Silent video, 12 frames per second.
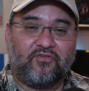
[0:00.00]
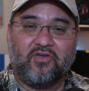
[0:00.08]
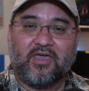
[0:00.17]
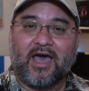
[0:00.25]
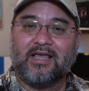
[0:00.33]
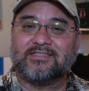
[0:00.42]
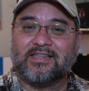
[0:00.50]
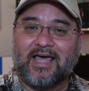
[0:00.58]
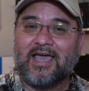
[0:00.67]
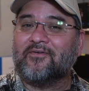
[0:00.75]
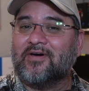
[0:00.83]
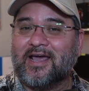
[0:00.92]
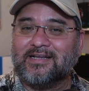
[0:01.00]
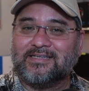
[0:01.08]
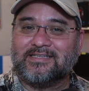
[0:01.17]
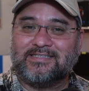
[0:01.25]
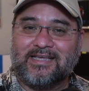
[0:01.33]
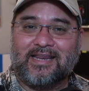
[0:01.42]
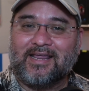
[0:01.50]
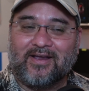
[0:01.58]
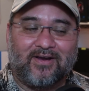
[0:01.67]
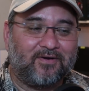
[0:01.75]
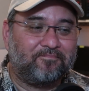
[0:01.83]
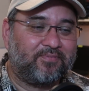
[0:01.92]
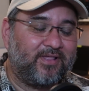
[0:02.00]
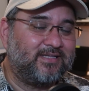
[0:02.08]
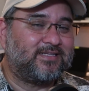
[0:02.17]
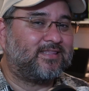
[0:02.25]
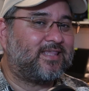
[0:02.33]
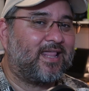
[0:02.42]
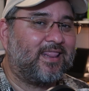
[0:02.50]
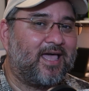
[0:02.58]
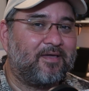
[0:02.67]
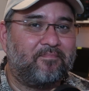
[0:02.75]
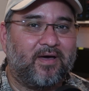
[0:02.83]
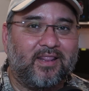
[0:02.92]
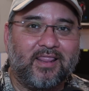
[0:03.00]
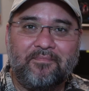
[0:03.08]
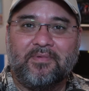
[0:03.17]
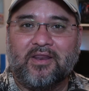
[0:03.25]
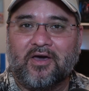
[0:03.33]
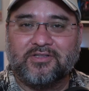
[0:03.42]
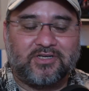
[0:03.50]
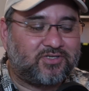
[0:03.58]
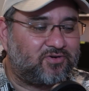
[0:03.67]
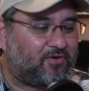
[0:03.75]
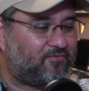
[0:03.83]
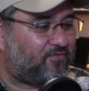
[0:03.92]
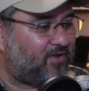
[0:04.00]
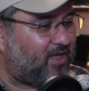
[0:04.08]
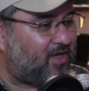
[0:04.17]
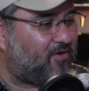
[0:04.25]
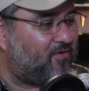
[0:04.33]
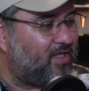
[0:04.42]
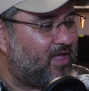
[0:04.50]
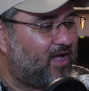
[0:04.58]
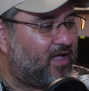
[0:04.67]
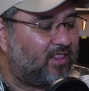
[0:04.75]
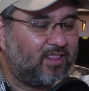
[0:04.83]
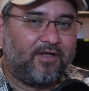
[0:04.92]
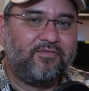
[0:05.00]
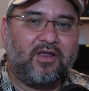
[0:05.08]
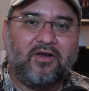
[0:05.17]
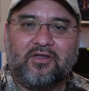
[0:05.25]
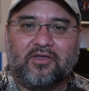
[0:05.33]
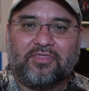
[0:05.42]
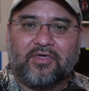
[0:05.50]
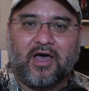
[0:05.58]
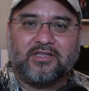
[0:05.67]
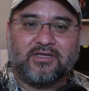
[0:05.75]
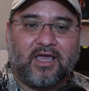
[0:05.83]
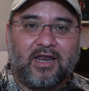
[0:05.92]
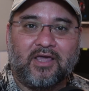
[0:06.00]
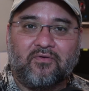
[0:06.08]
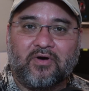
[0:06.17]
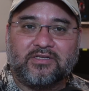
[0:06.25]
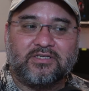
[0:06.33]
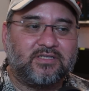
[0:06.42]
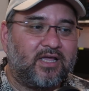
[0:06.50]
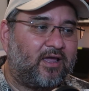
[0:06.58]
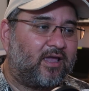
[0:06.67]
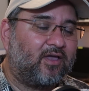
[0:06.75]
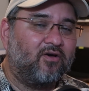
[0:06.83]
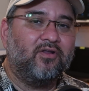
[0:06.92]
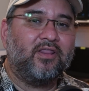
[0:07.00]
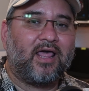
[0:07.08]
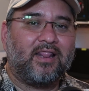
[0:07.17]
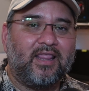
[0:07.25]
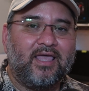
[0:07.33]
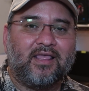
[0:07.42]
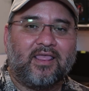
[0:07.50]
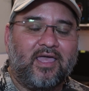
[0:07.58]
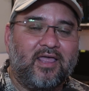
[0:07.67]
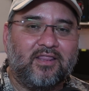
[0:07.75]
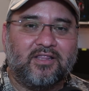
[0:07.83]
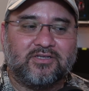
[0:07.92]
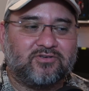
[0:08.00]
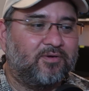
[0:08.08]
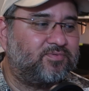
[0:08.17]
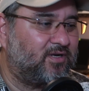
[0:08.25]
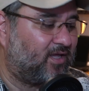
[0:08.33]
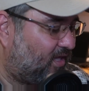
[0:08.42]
you guys like what I just did here, please hit that like button. Let me know. It's a short video. Love to hear your thoughts. You got any questions? Hey, go to that link in the description.